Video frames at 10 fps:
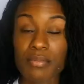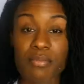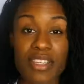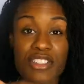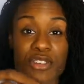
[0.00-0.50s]

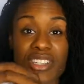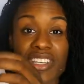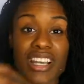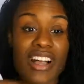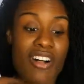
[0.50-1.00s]
Be sure to
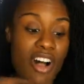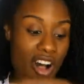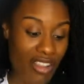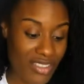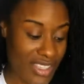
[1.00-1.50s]
check out
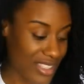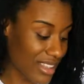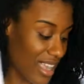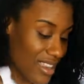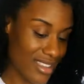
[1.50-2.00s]
all of these
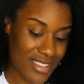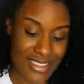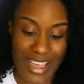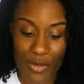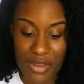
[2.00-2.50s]
ladies
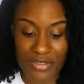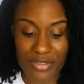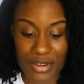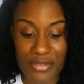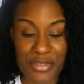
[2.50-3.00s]
that we've
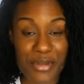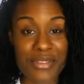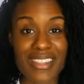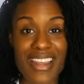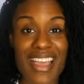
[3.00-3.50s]

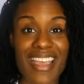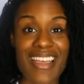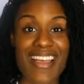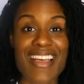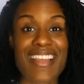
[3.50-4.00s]
reviewed
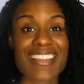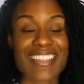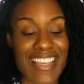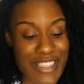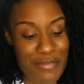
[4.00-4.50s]
today.
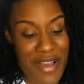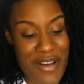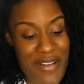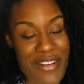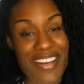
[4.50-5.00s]
Check them
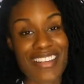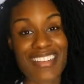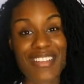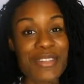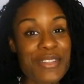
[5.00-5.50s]
out
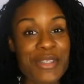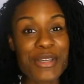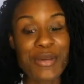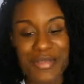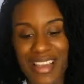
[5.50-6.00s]
on
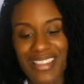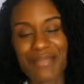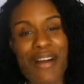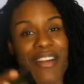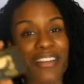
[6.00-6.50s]
YouTube, check
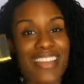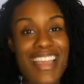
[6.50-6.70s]
them out on